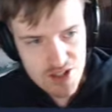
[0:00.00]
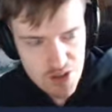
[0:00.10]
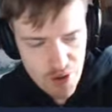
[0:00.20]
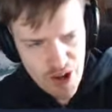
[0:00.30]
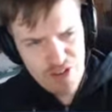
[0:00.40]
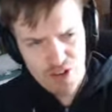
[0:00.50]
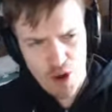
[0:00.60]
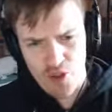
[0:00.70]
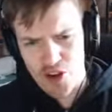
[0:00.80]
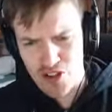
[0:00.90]
Sorry, I
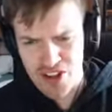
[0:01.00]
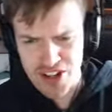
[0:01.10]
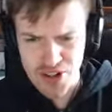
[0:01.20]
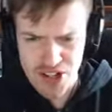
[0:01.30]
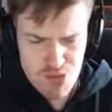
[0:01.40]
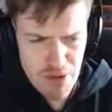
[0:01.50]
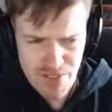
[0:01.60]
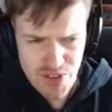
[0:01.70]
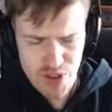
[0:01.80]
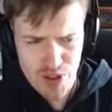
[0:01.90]
forgot that I let you guys
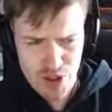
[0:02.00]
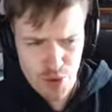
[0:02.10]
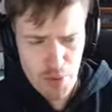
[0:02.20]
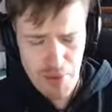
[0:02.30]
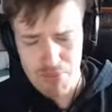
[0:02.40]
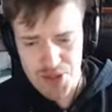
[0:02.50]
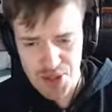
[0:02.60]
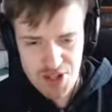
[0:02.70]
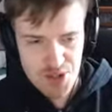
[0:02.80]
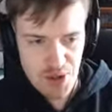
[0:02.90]
pick the crew members
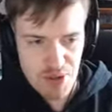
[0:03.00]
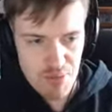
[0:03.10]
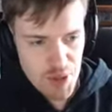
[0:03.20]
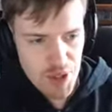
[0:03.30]
last time.